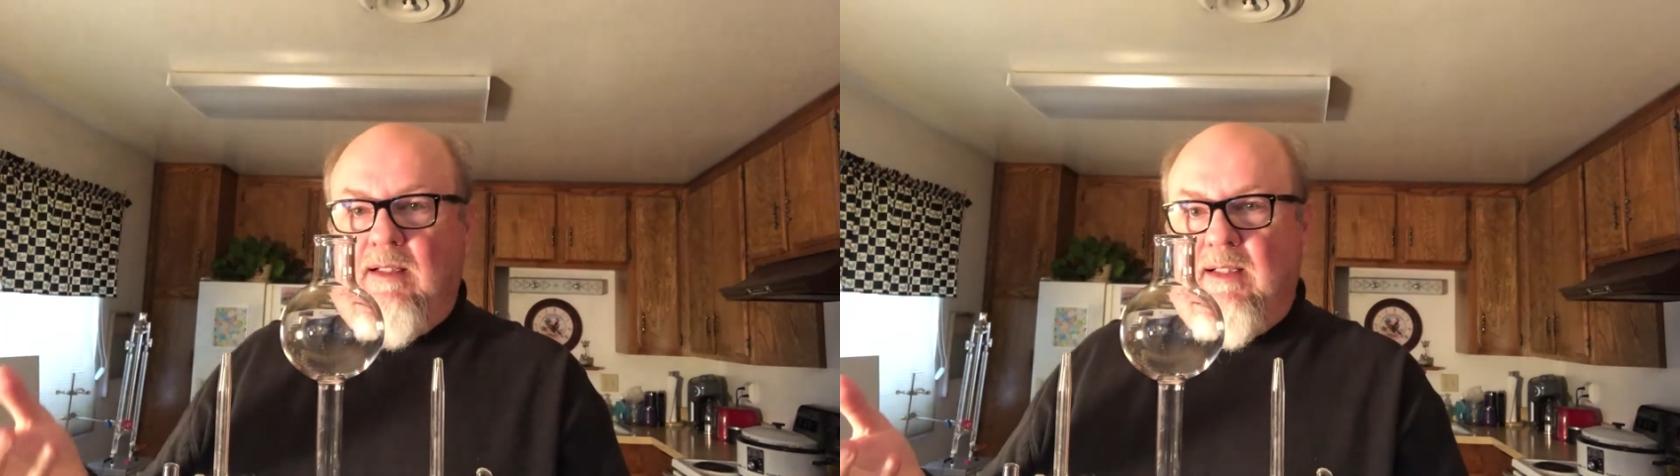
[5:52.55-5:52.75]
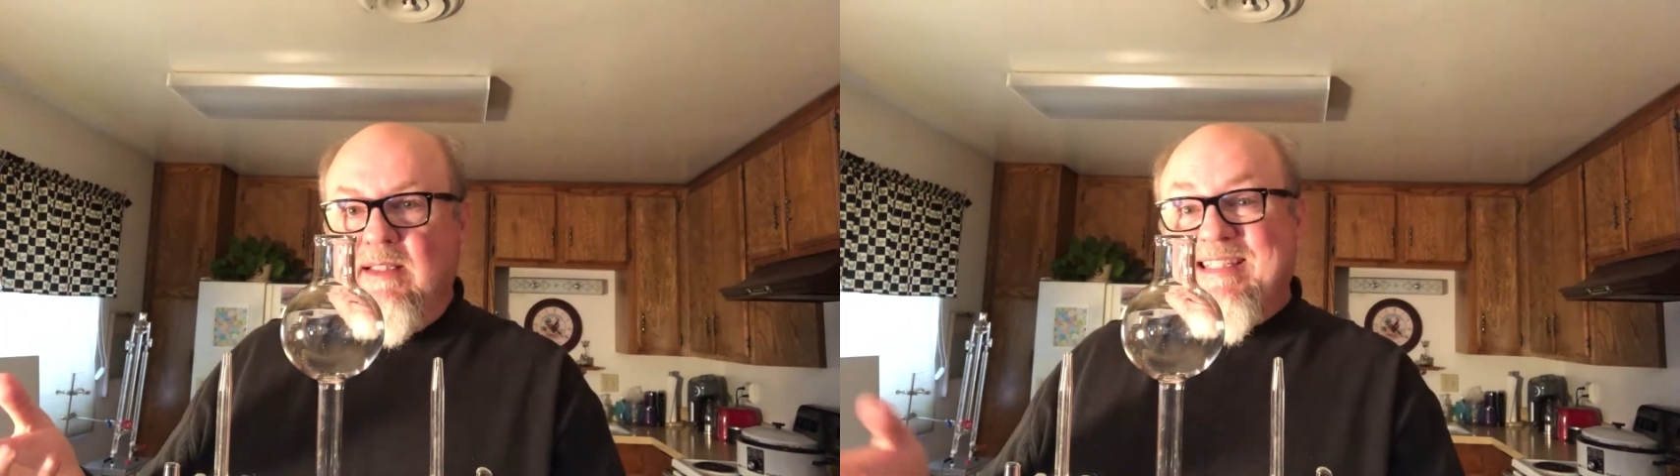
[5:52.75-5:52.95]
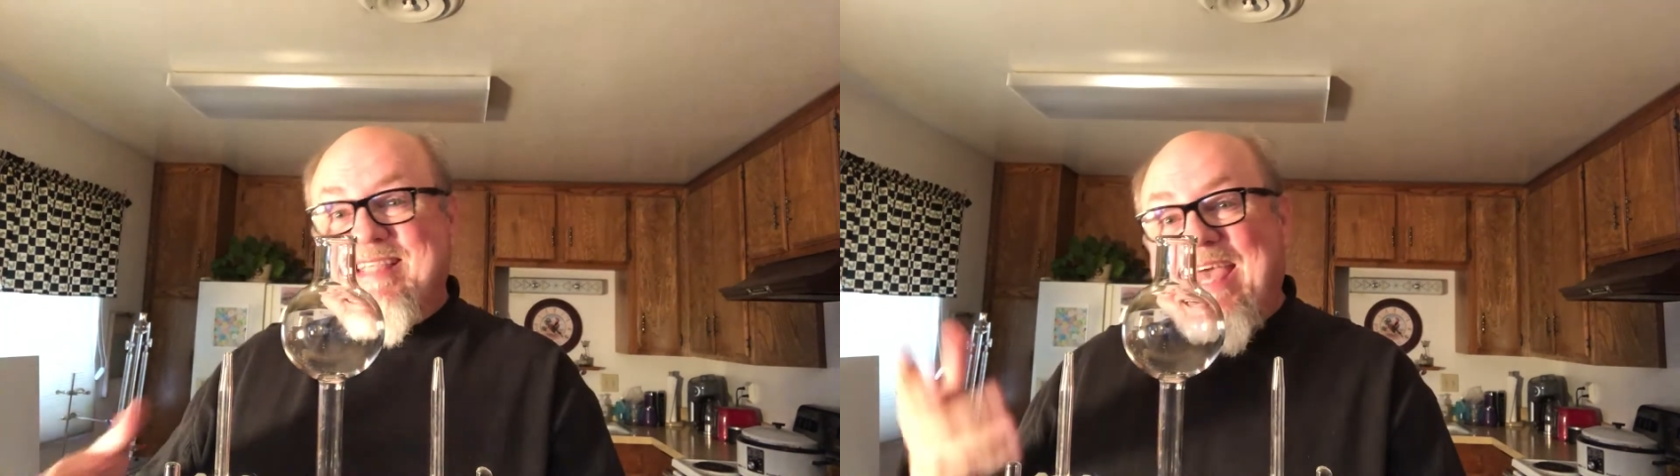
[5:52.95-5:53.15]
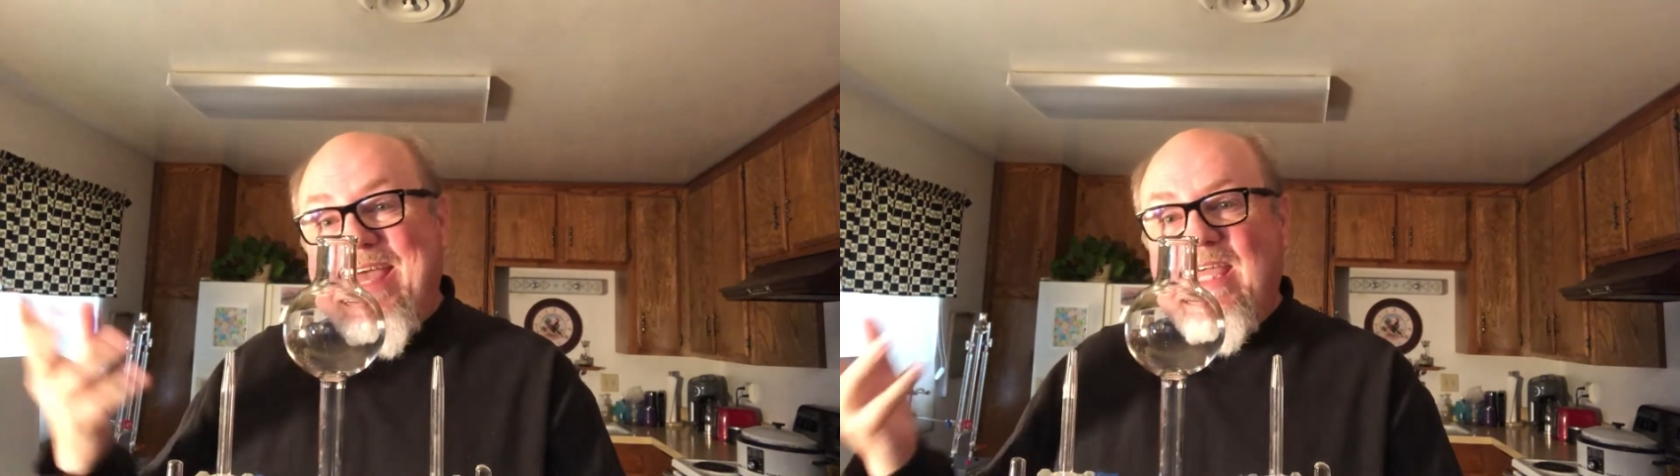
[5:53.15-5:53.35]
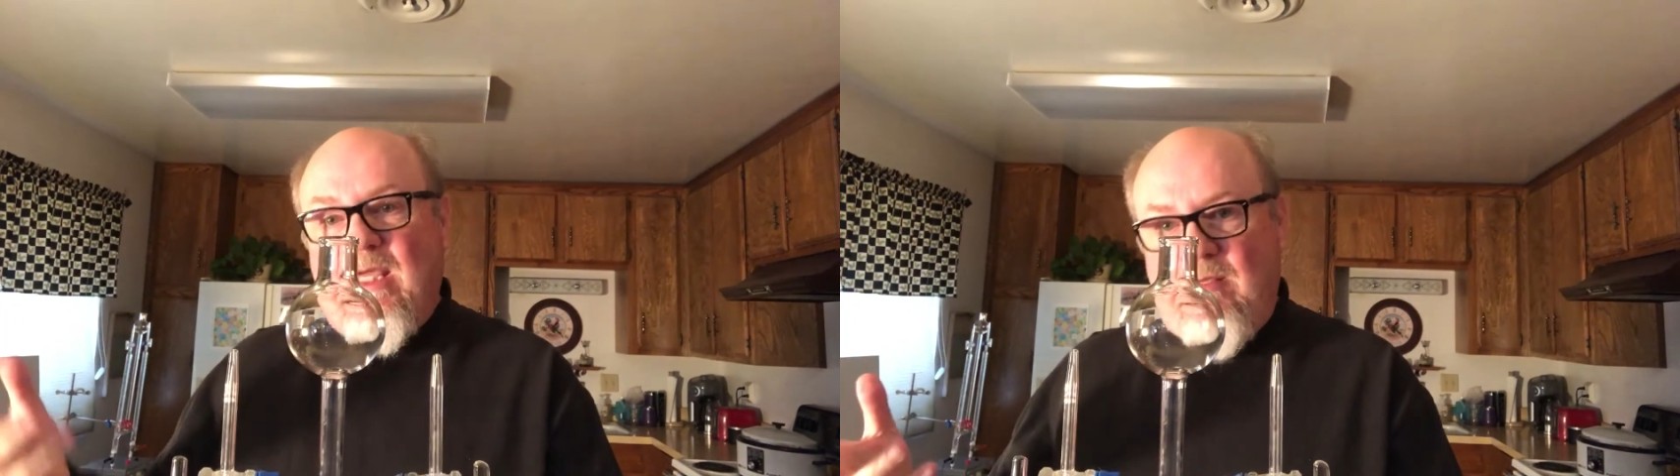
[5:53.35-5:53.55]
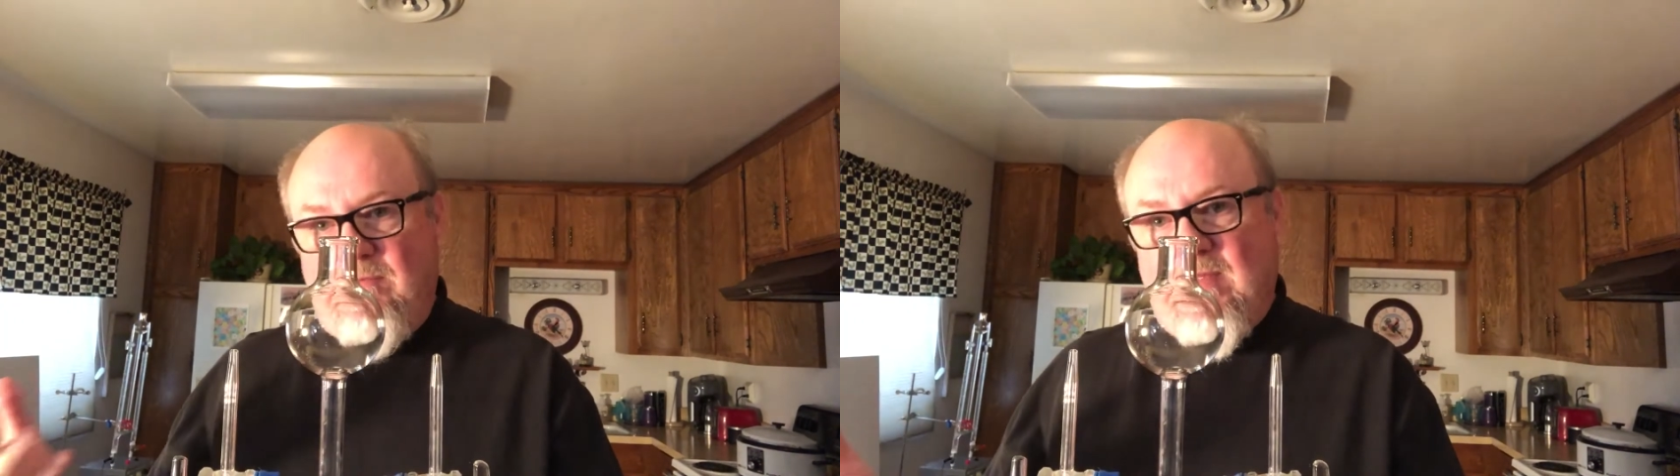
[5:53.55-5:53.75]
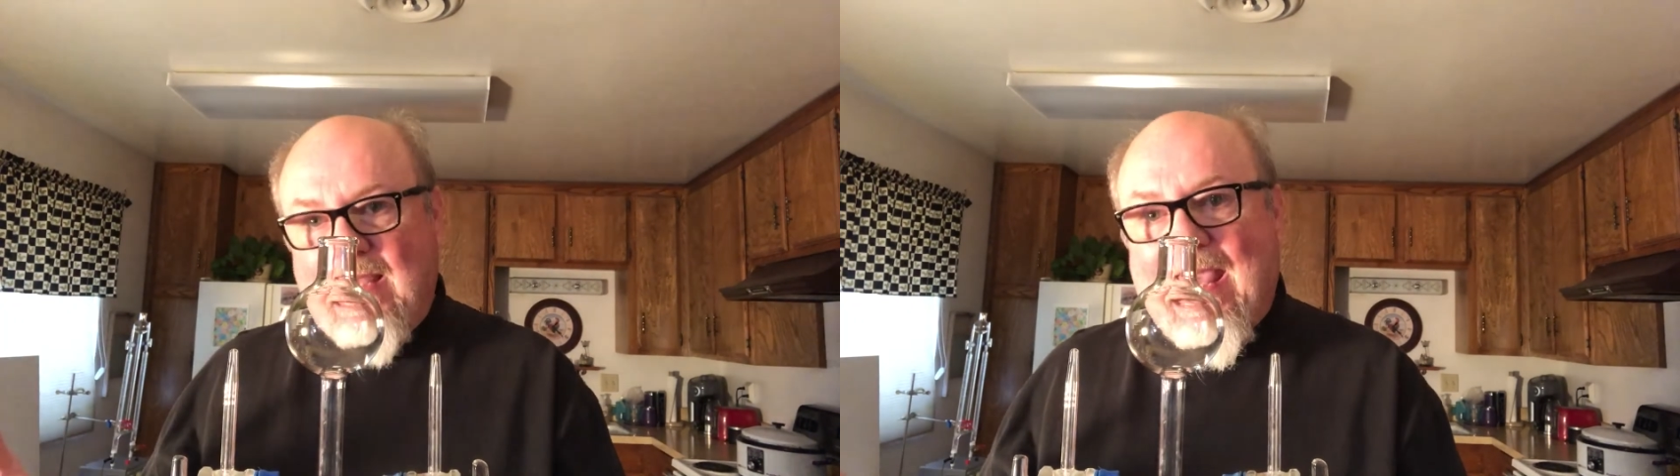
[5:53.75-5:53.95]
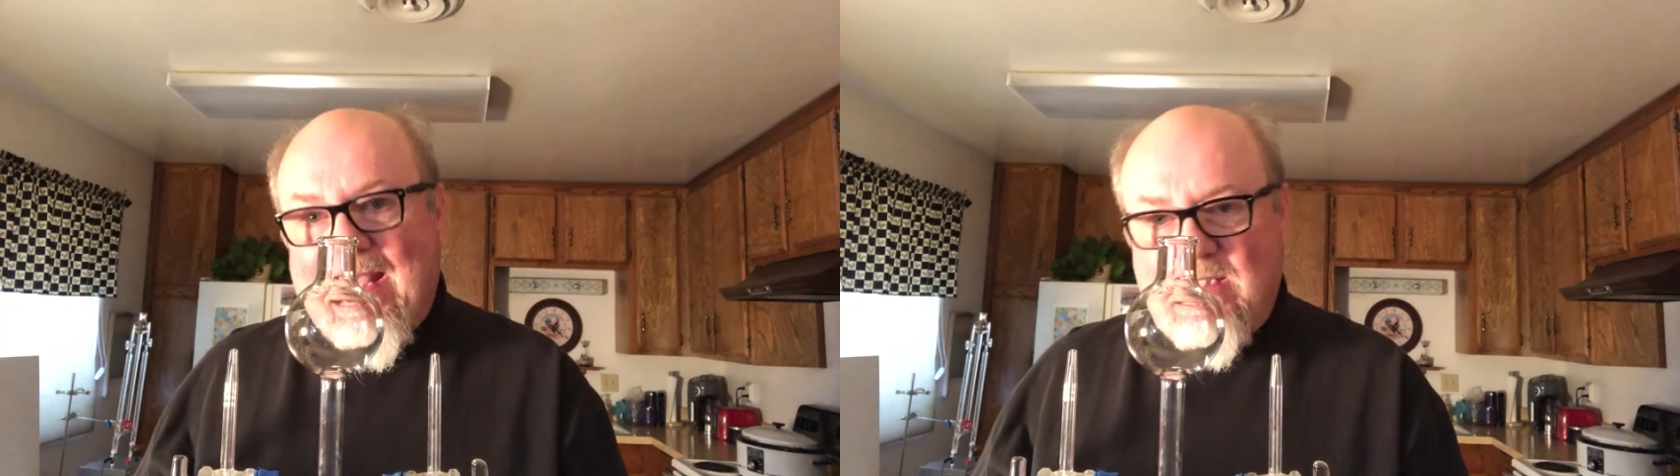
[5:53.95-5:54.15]
save the
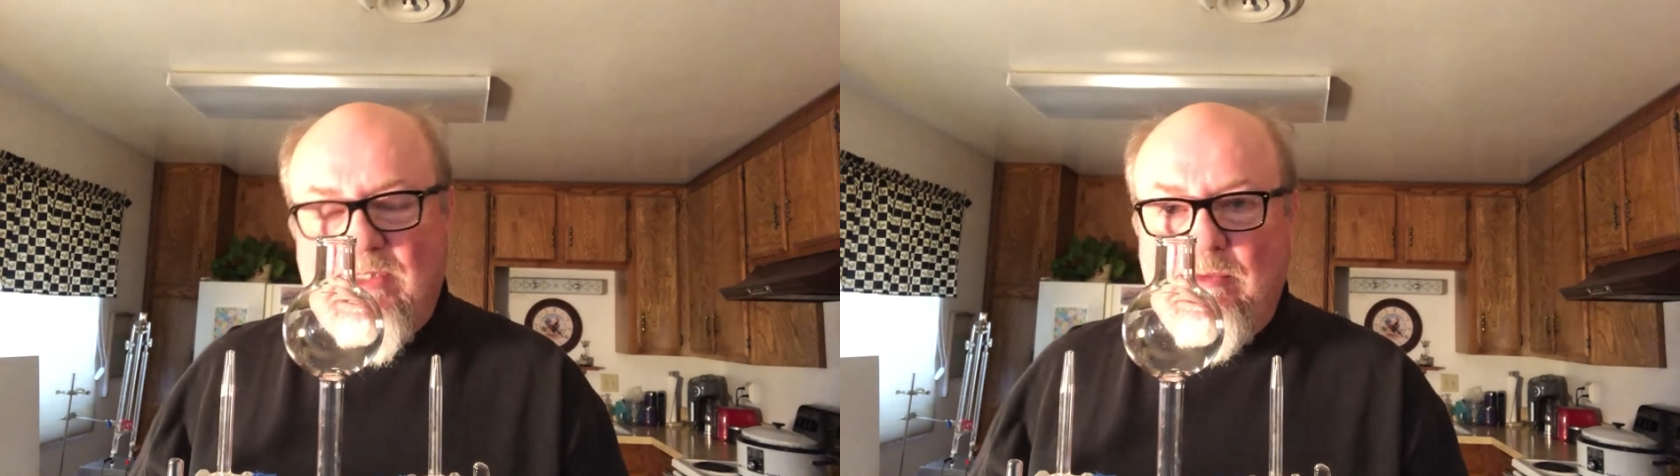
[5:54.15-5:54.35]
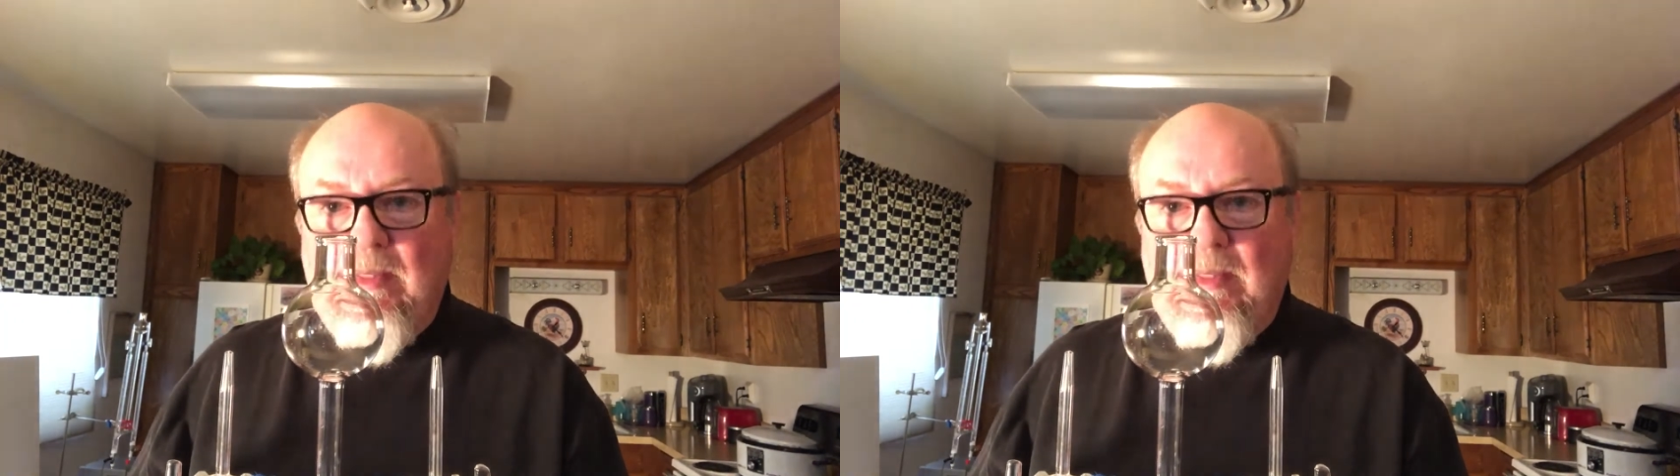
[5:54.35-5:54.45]
gas that you